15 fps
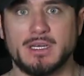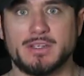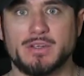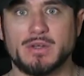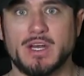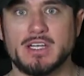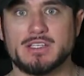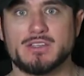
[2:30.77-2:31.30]

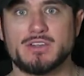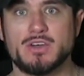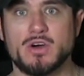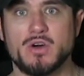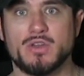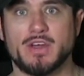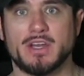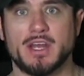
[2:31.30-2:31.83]
you guys
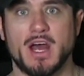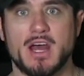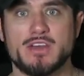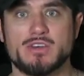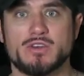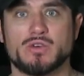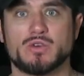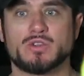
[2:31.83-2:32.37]
know that I
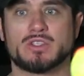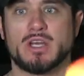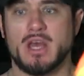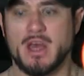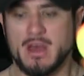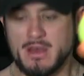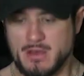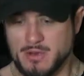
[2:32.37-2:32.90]

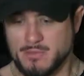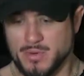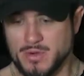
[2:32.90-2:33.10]
use